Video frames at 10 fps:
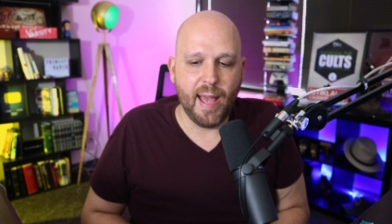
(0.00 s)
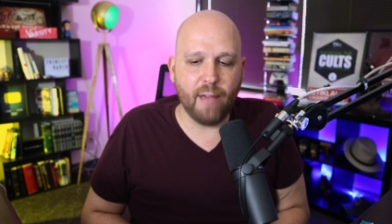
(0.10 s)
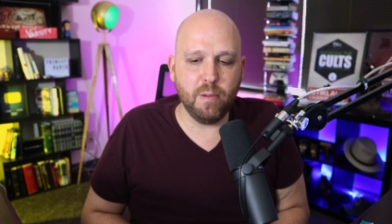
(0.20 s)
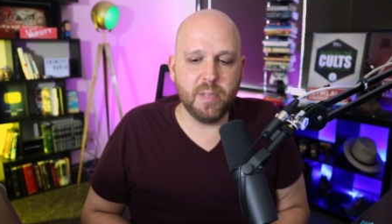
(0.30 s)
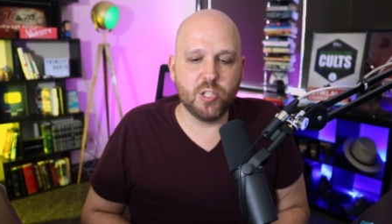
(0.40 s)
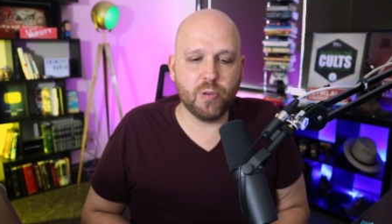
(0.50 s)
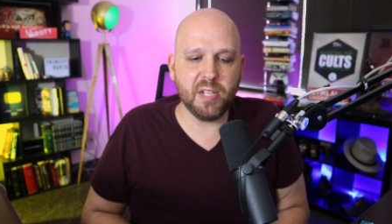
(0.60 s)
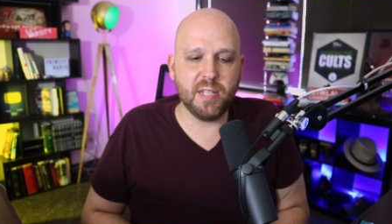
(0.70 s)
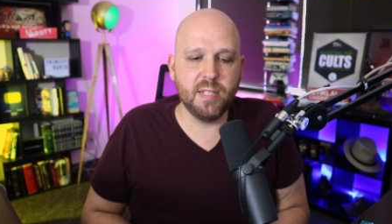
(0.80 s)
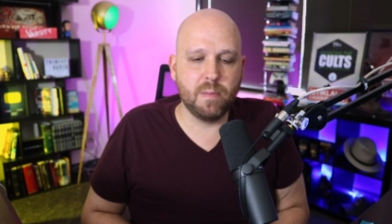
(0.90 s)
Having been
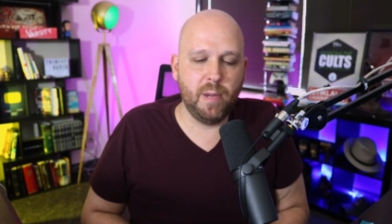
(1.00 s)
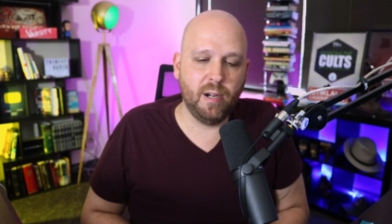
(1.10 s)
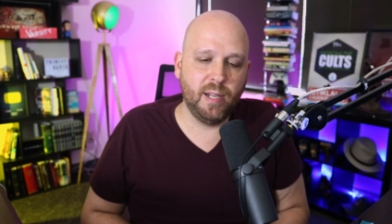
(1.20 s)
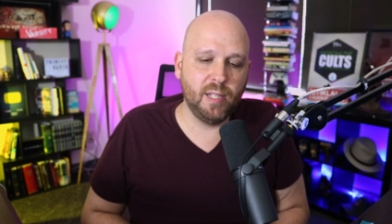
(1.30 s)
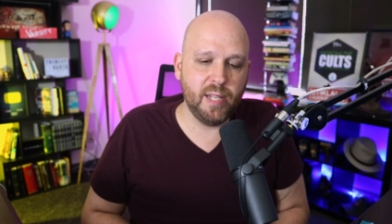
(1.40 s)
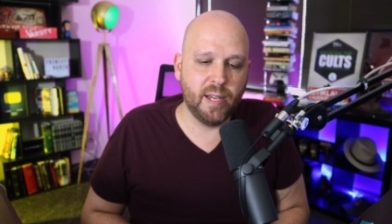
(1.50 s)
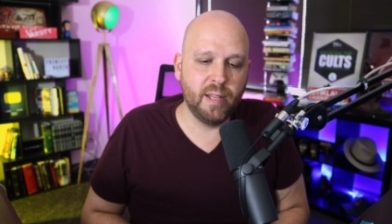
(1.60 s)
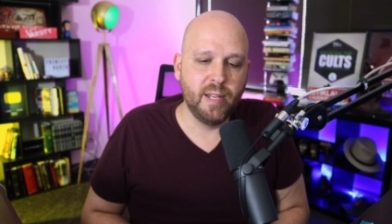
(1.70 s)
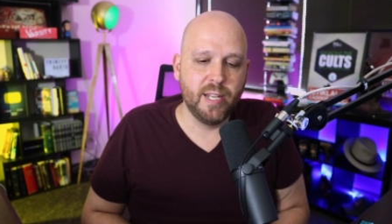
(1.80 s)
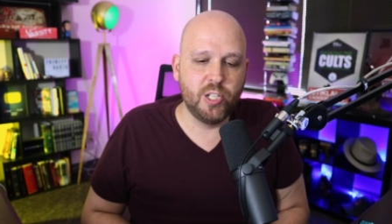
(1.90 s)
tricked into marrying Leah,
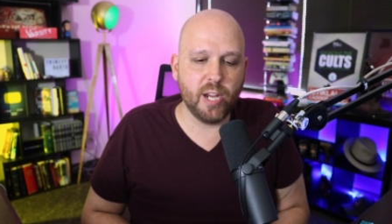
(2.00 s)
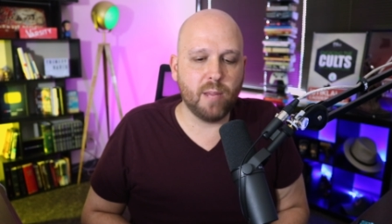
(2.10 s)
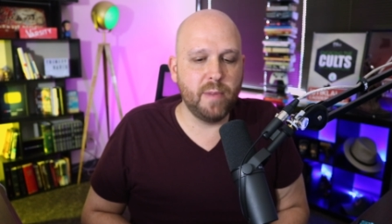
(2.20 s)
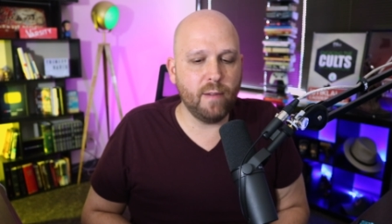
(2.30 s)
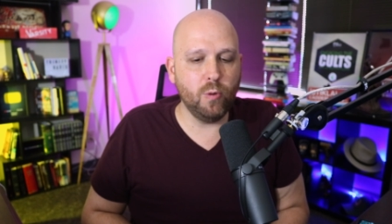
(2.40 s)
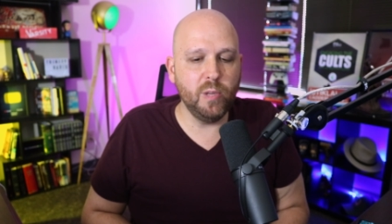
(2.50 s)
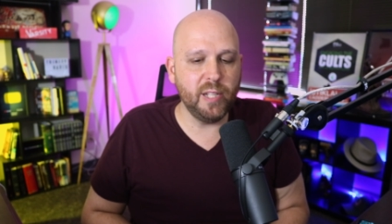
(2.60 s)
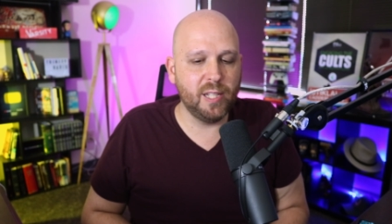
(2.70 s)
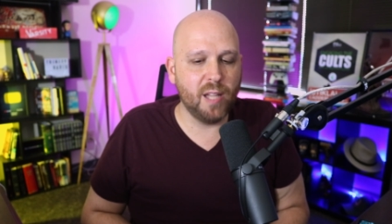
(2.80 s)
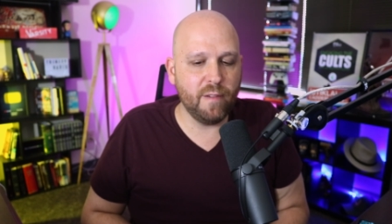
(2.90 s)
Jacob never
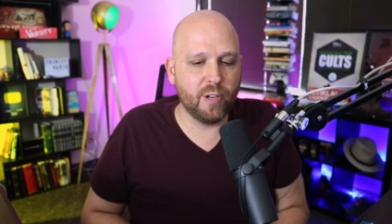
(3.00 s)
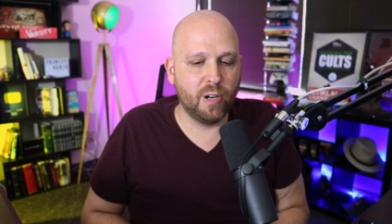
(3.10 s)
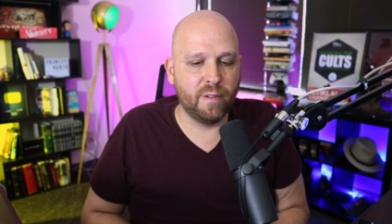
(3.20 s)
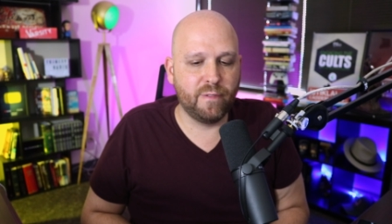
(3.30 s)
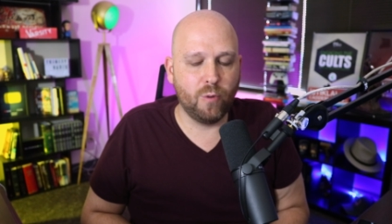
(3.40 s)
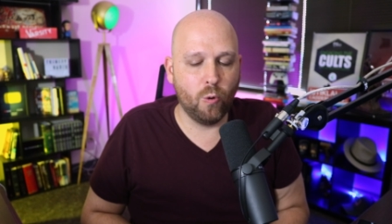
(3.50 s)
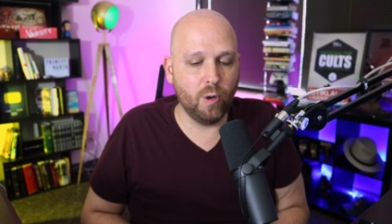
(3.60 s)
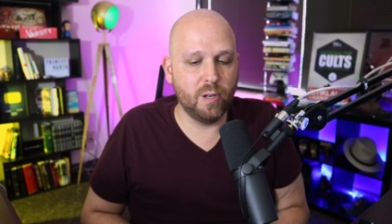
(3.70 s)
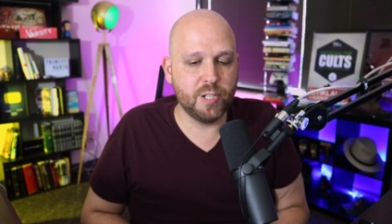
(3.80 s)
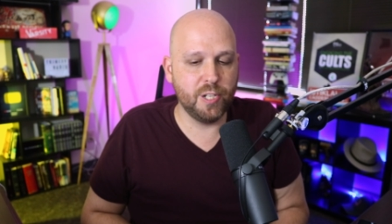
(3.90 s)
really loved her
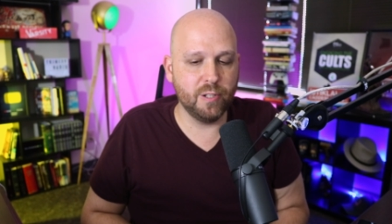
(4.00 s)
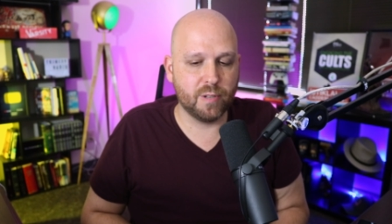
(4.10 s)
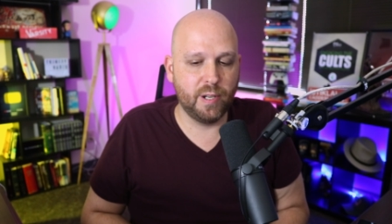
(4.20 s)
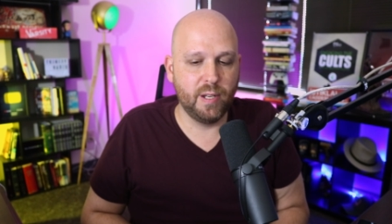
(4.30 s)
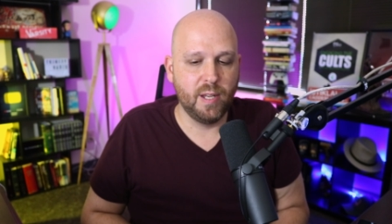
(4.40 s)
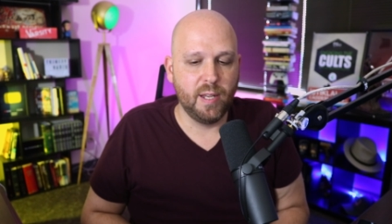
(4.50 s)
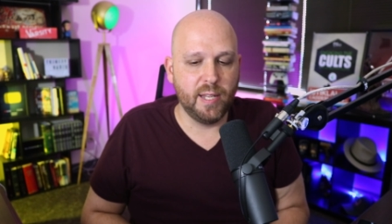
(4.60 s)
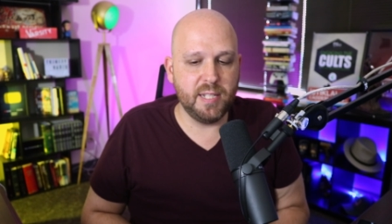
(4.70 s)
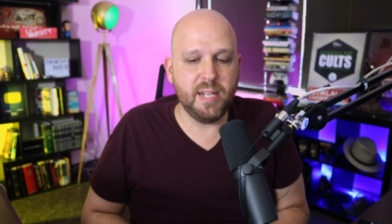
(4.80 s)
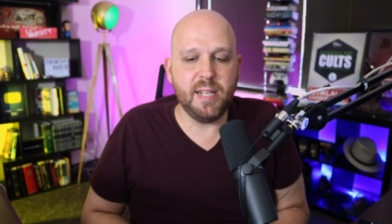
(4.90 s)
or her children.
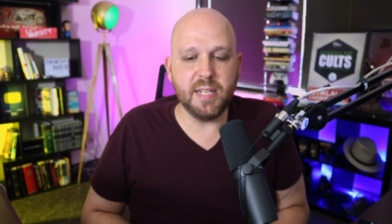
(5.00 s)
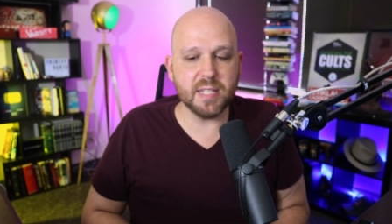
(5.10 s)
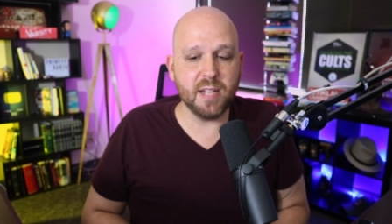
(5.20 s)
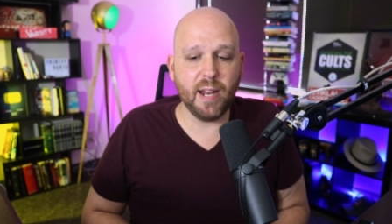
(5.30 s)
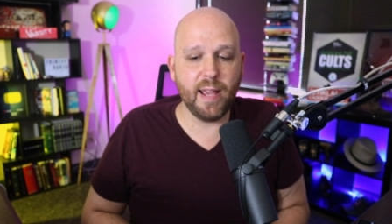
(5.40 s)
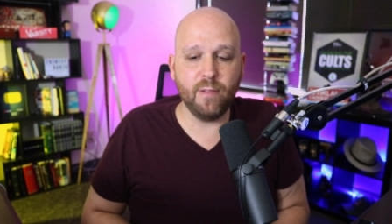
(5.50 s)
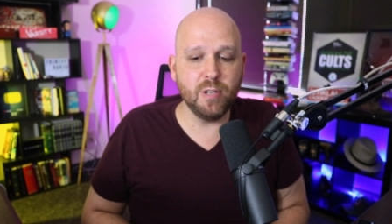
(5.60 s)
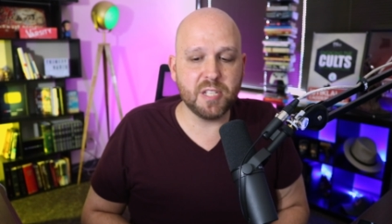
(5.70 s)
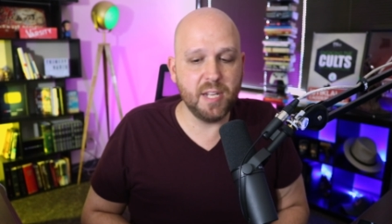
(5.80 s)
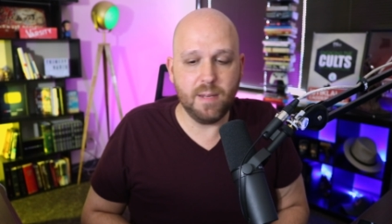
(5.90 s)
Indeed, he does not ever
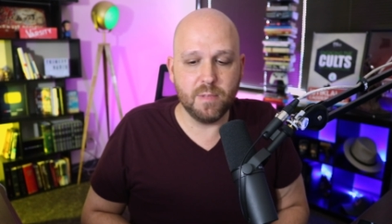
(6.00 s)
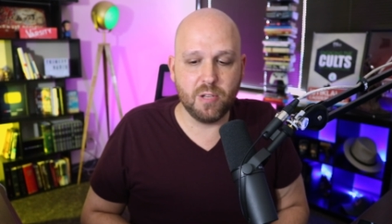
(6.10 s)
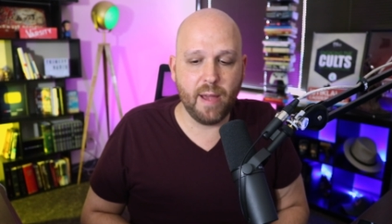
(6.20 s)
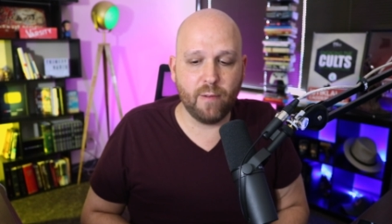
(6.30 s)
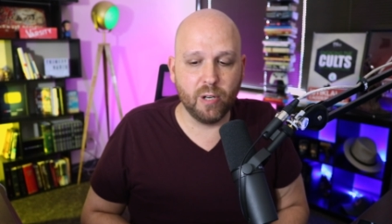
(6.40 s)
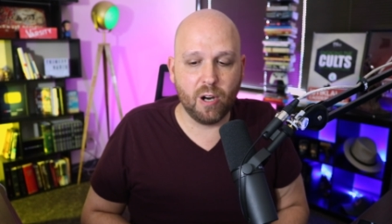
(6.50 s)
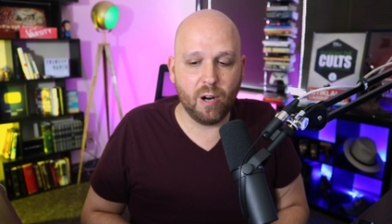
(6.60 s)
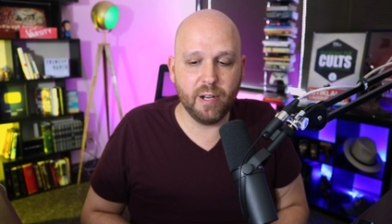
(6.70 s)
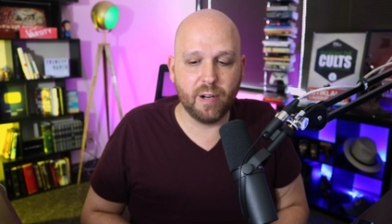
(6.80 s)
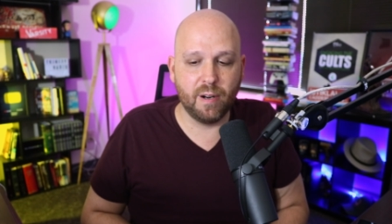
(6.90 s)
seem to have
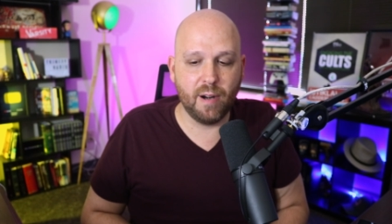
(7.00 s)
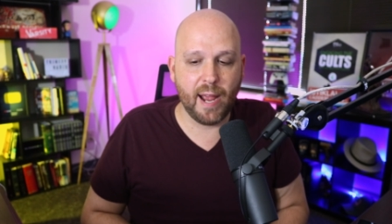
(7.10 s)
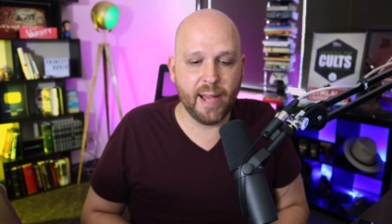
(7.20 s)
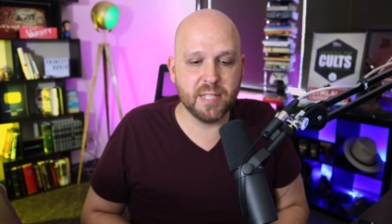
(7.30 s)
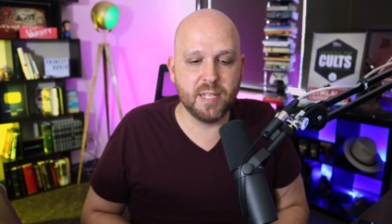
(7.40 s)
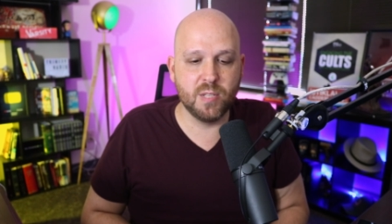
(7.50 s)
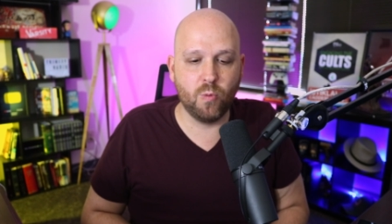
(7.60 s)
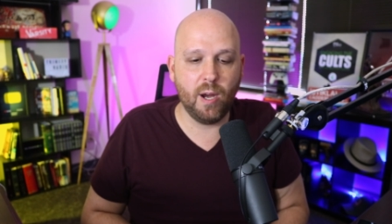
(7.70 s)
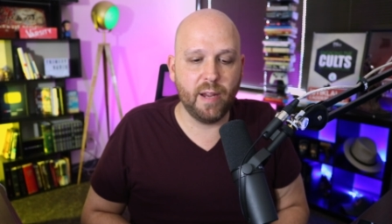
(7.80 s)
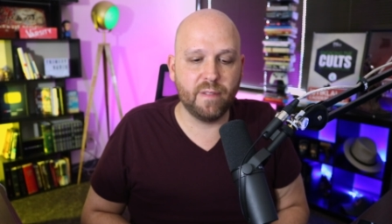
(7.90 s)
regarded her as his
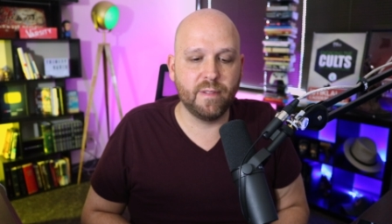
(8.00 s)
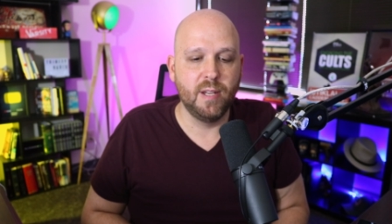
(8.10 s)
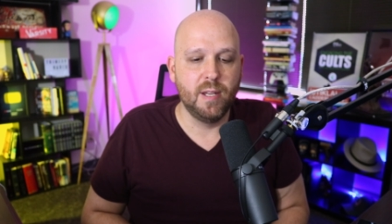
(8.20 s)
wife.